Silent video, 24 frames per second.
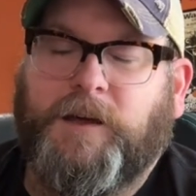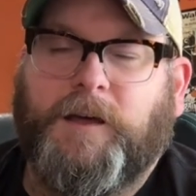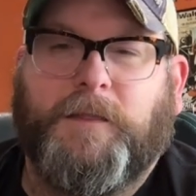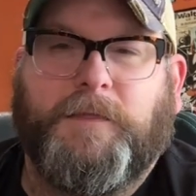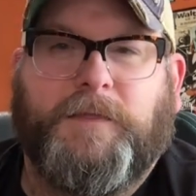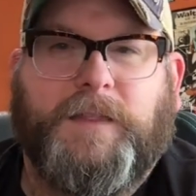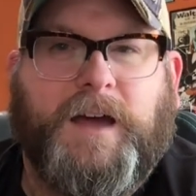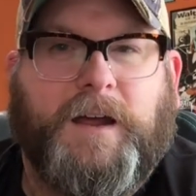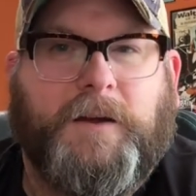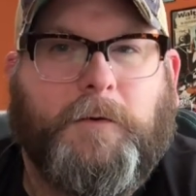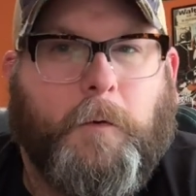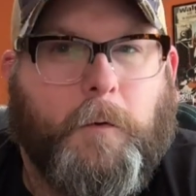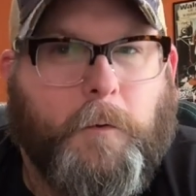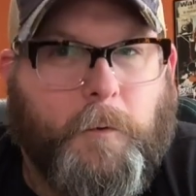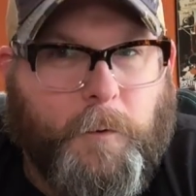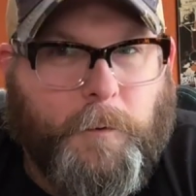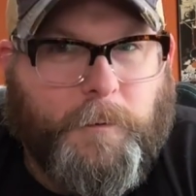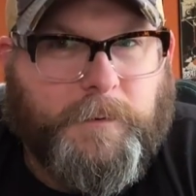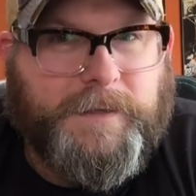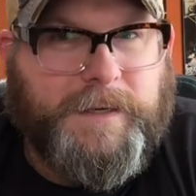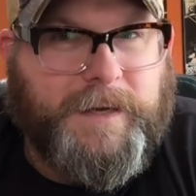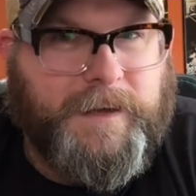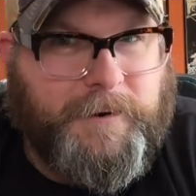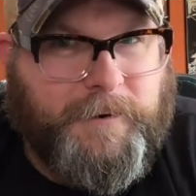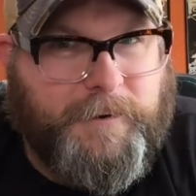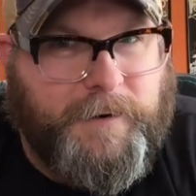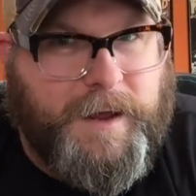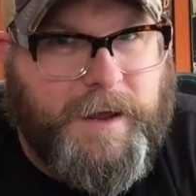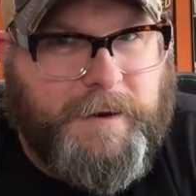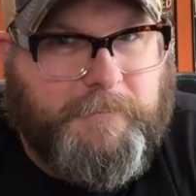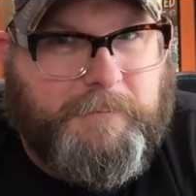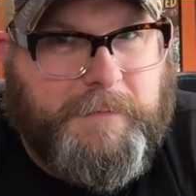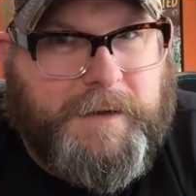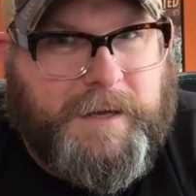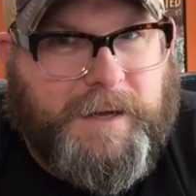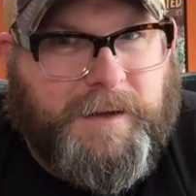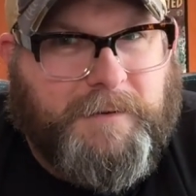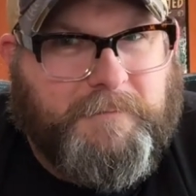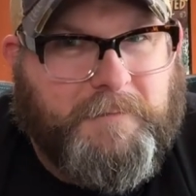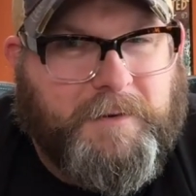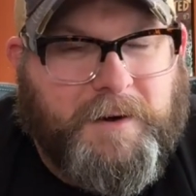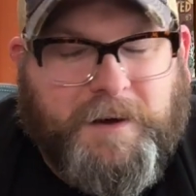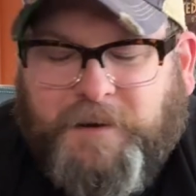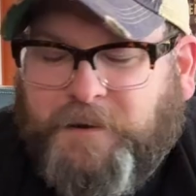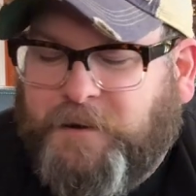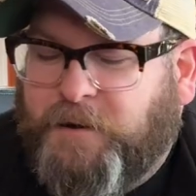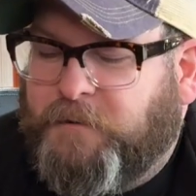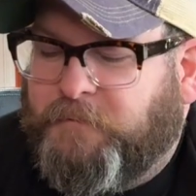that old internet meme
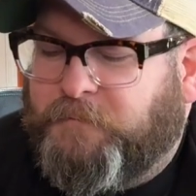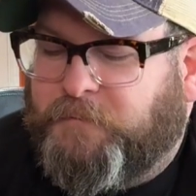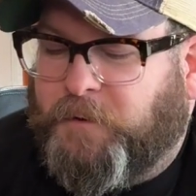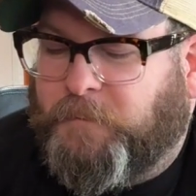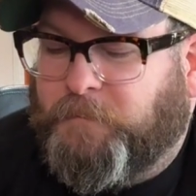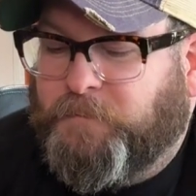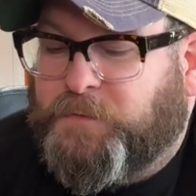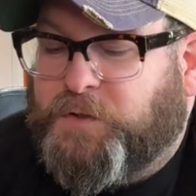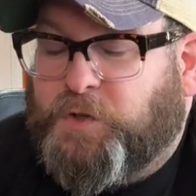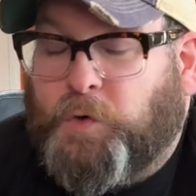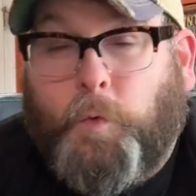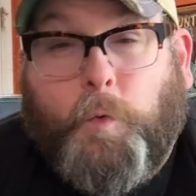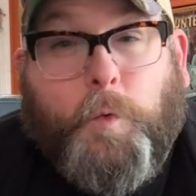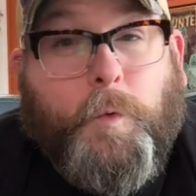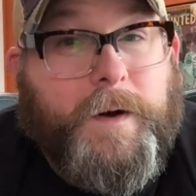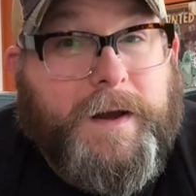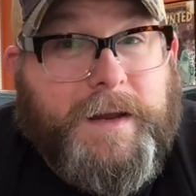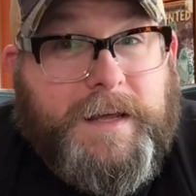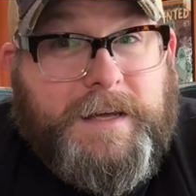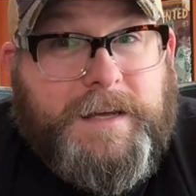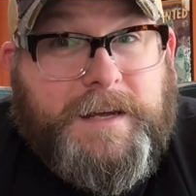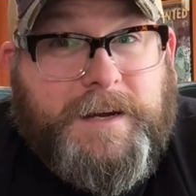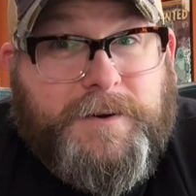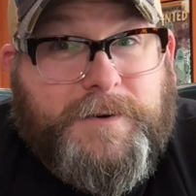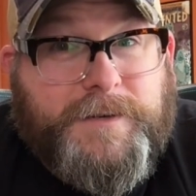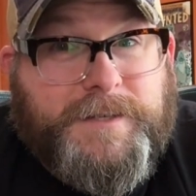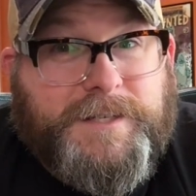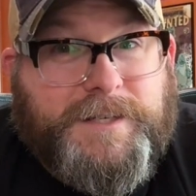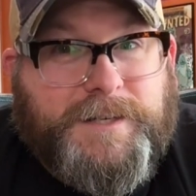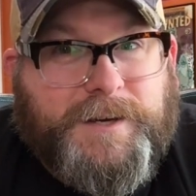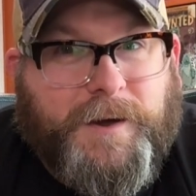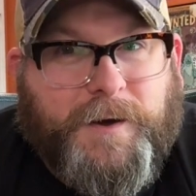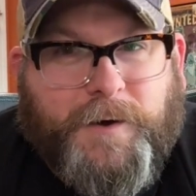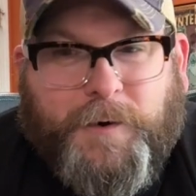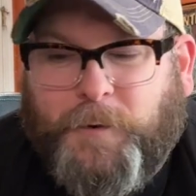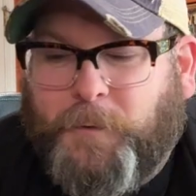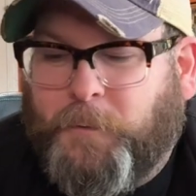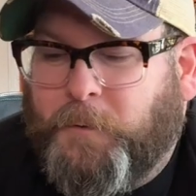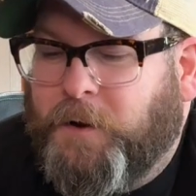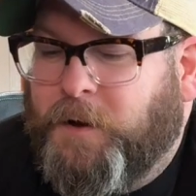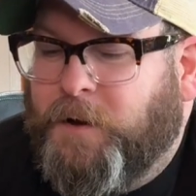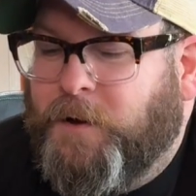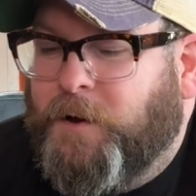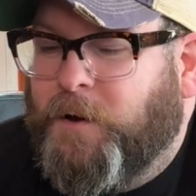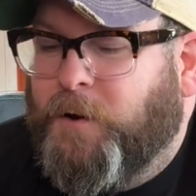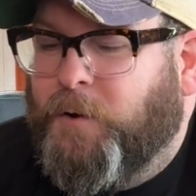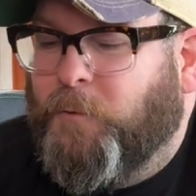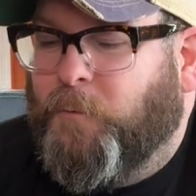from 20 years ago,
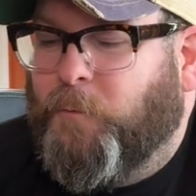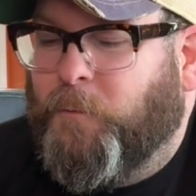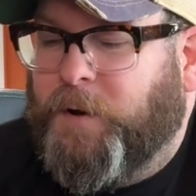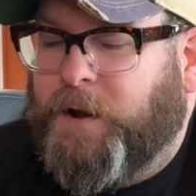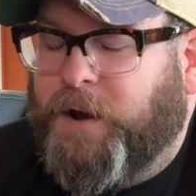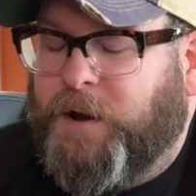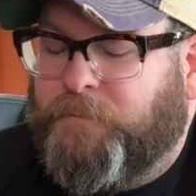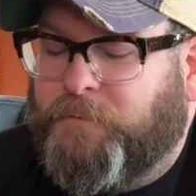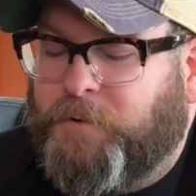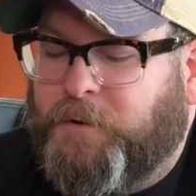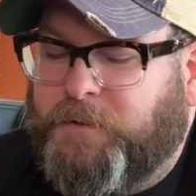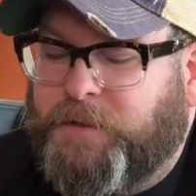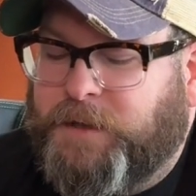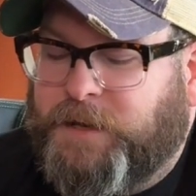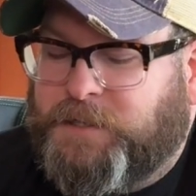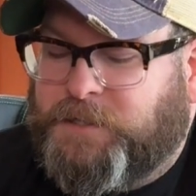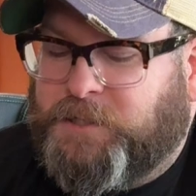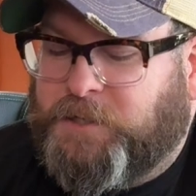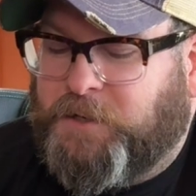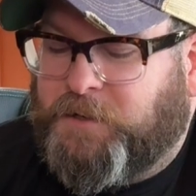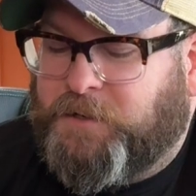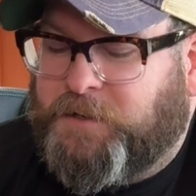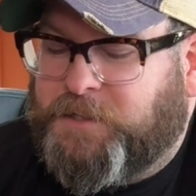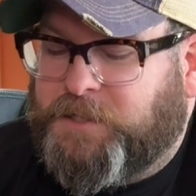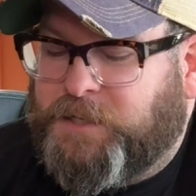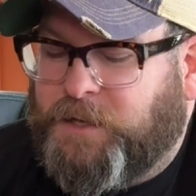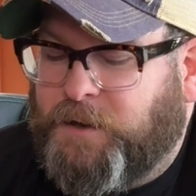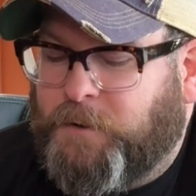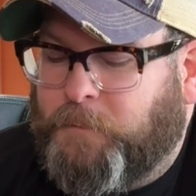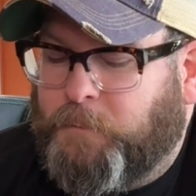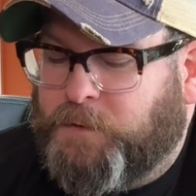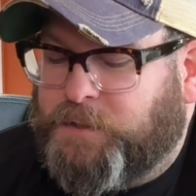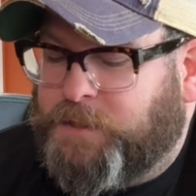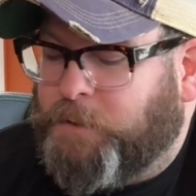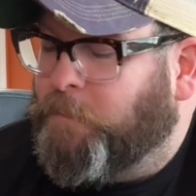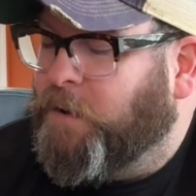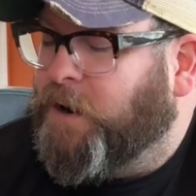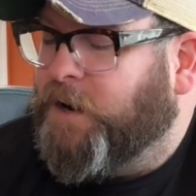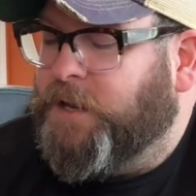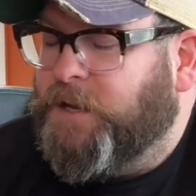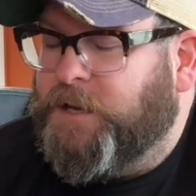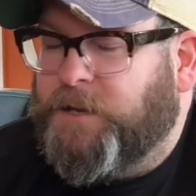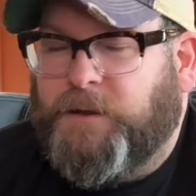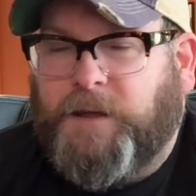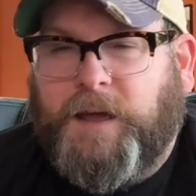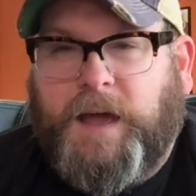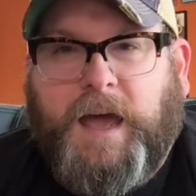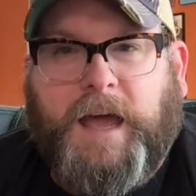whenever they took
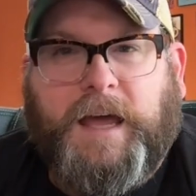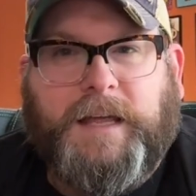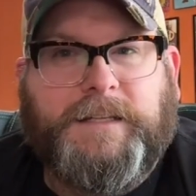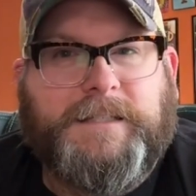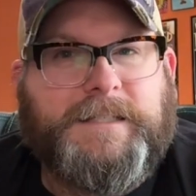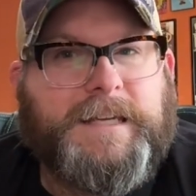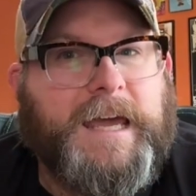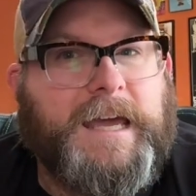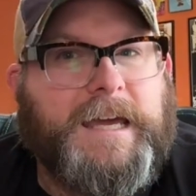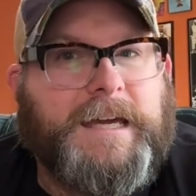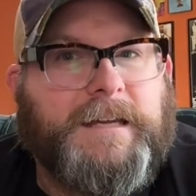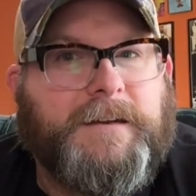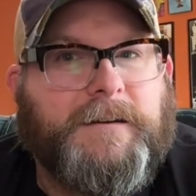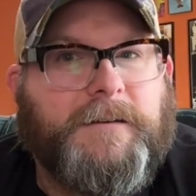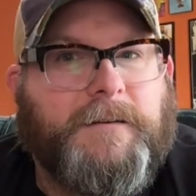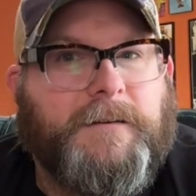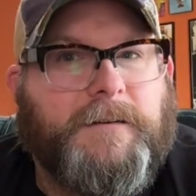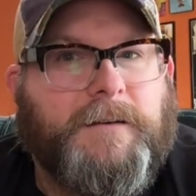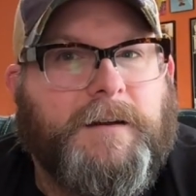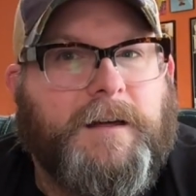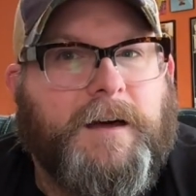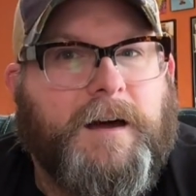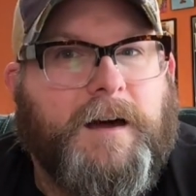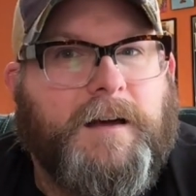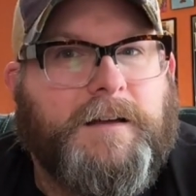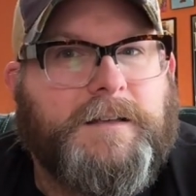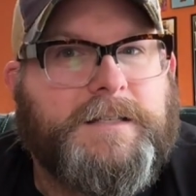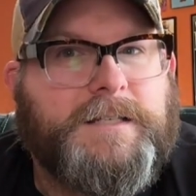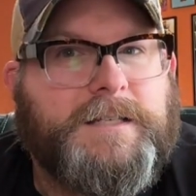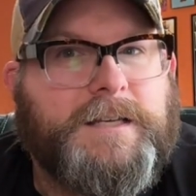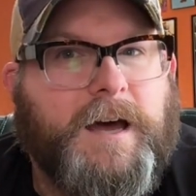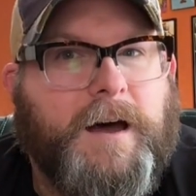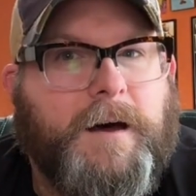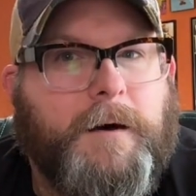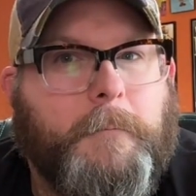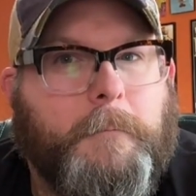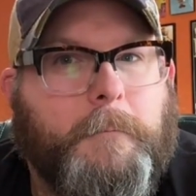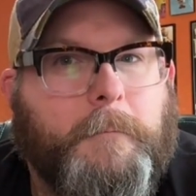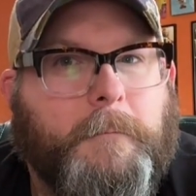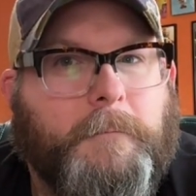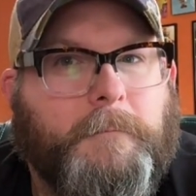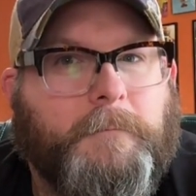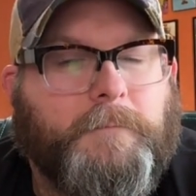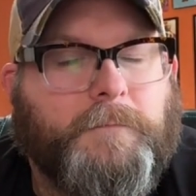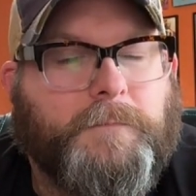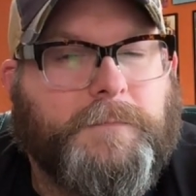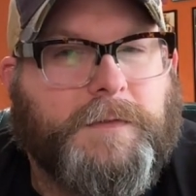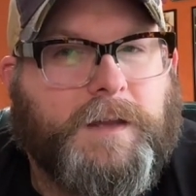somebody had taken
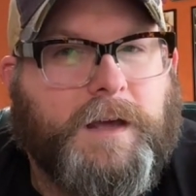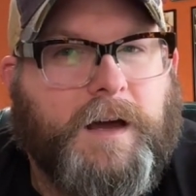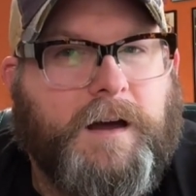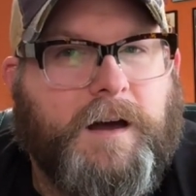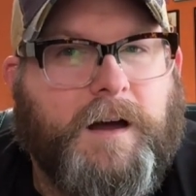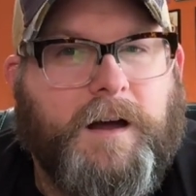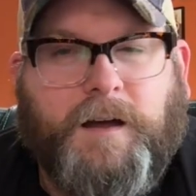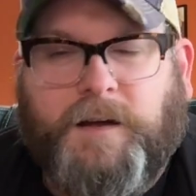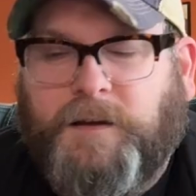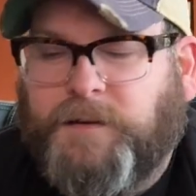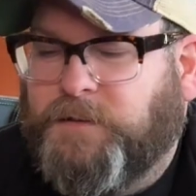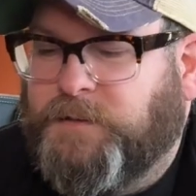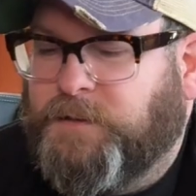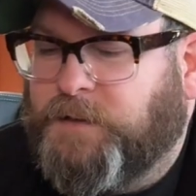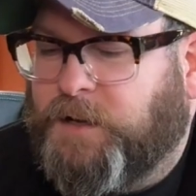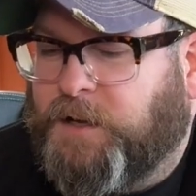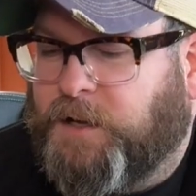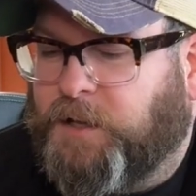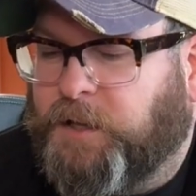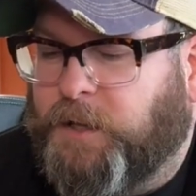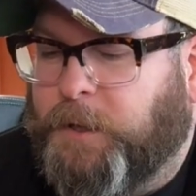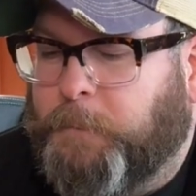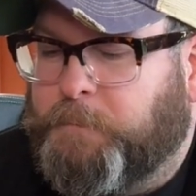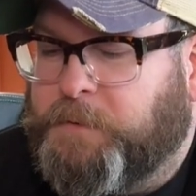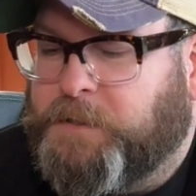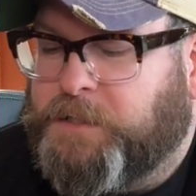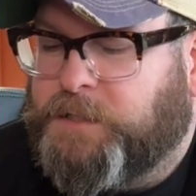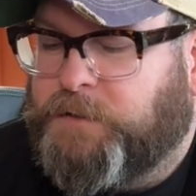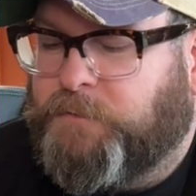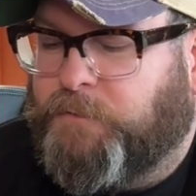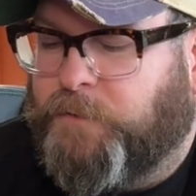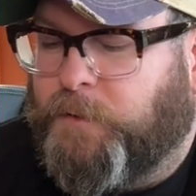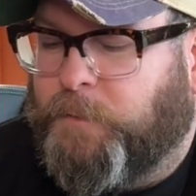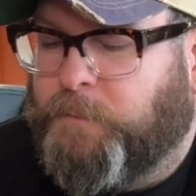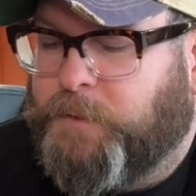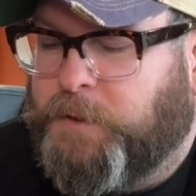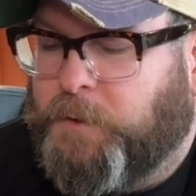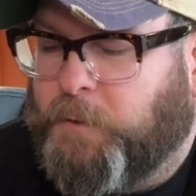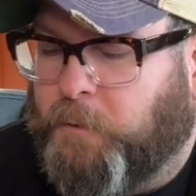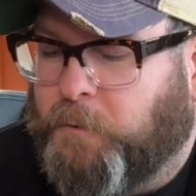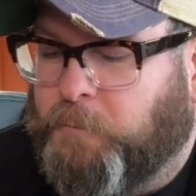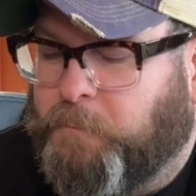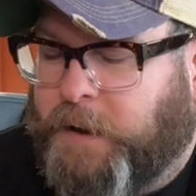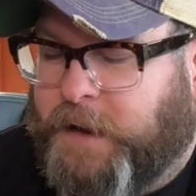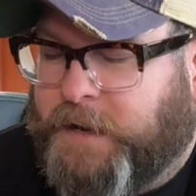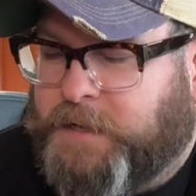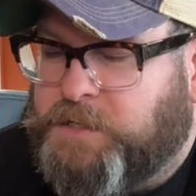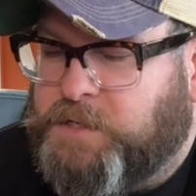some clips from the
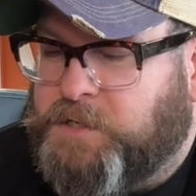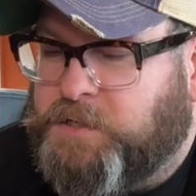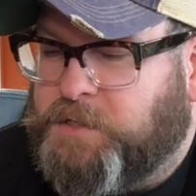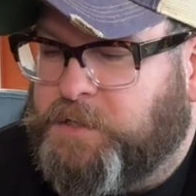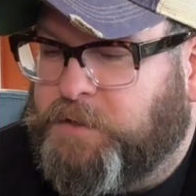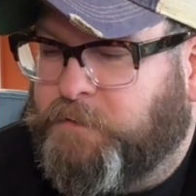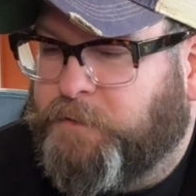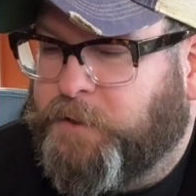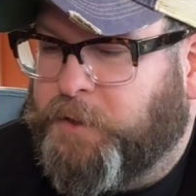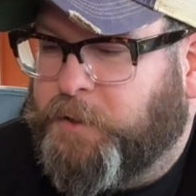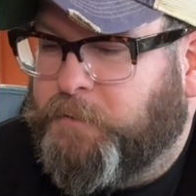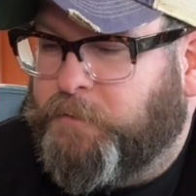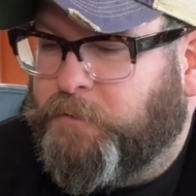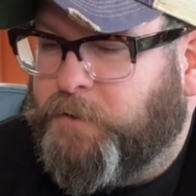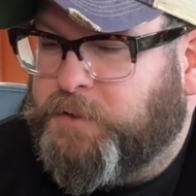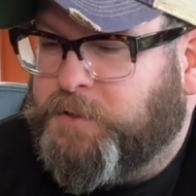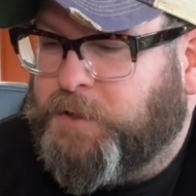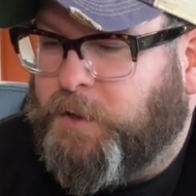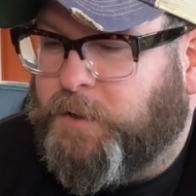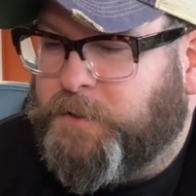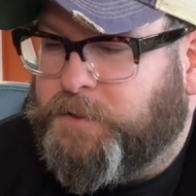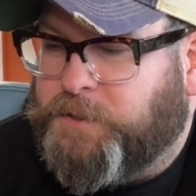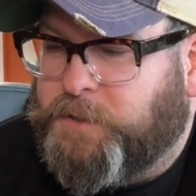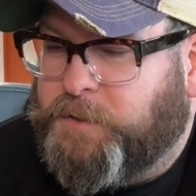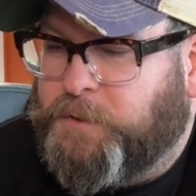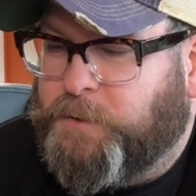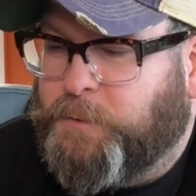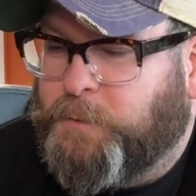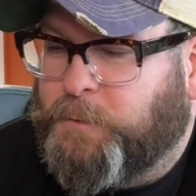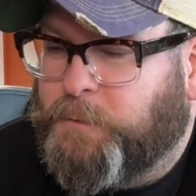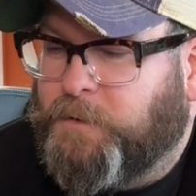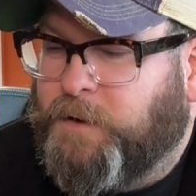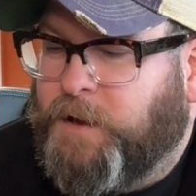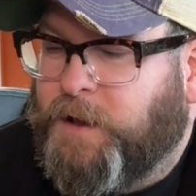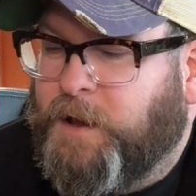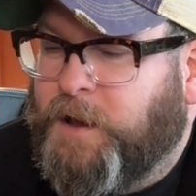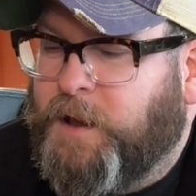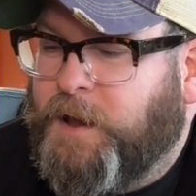old Masters of the Universe cartoon